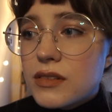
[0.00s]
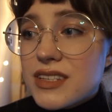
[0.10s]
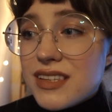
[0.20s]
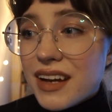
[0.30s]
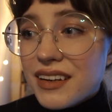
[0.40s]

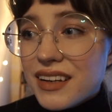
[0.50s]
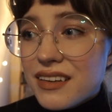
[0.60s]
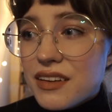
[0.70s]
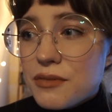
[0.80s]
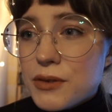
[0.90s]

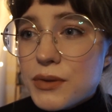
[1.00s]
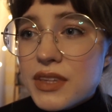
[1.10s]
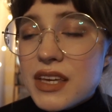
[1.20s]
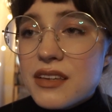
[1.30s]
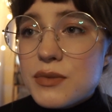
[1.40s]
designing a few
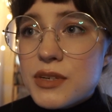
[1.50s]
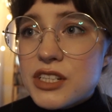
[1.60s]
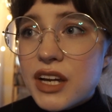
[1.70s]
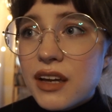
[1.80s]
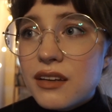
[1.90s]
things which
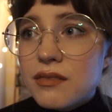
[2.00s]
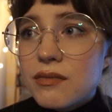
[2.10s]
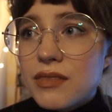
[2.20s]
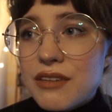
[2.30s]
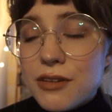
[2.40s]
I
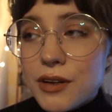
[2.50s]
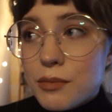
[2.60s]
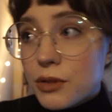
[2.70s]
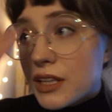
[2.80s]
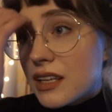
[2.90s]
never
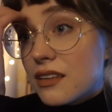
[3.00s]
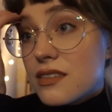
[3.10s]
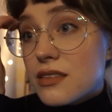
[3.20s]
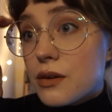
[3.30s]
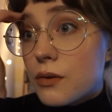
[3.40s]
complete.
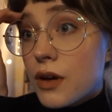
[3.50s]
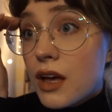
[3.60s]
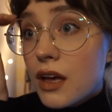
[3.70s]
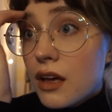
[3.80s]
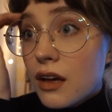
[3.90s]
So
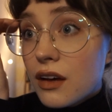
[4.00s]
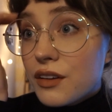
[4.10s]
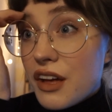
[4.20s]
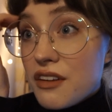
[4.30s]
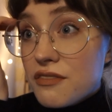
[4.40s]
a
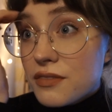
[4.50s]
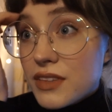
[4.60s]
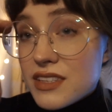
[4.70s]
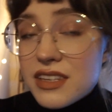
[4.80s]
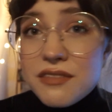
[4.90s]
lot of the
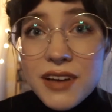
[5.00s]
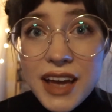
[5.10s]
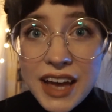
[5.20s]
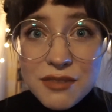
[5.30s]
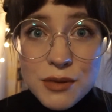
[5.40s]
stuff I
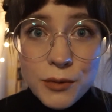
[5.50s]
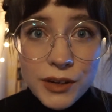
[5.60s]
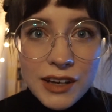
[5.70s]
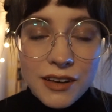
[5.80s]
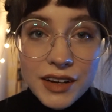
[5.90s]
have been
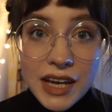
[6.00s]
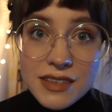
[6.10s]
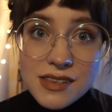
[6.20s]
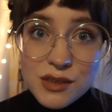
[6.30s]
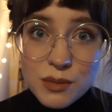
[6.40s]
working on has
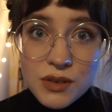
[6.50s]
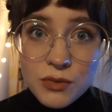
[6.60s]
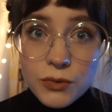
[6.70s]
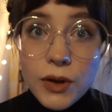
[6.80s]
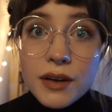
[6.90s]
either been
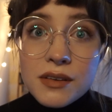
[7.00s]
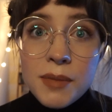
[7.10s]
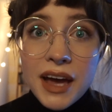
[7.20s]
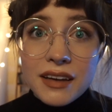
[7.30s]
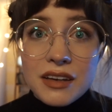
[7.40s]
frogged
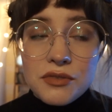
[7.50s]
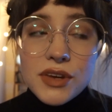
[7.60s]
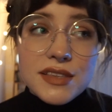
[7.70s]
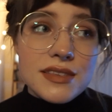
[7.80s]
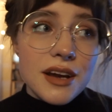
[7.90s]
back and
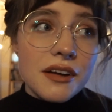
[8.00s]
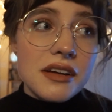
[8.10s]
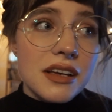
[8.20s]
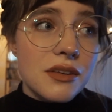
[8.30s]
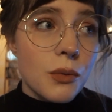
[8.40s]

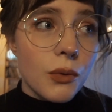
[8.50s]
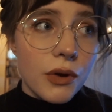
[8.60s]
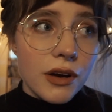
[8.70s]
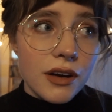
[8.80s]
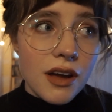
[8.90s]
restarted,
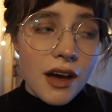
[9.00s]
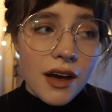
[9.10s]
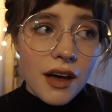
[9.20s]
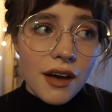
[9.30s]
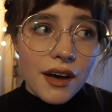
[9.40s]
or
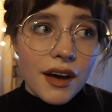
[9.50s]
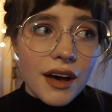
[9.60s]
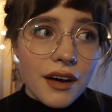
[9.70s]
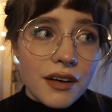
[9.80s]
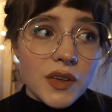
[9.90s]

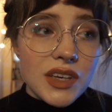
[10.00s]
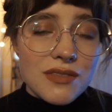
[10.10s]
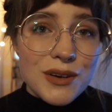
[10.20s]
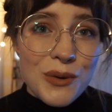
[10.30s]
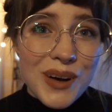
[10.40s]

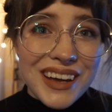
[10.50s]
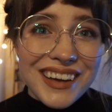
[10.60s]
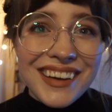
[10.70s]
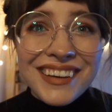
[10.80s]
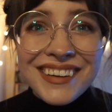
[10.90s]
given away.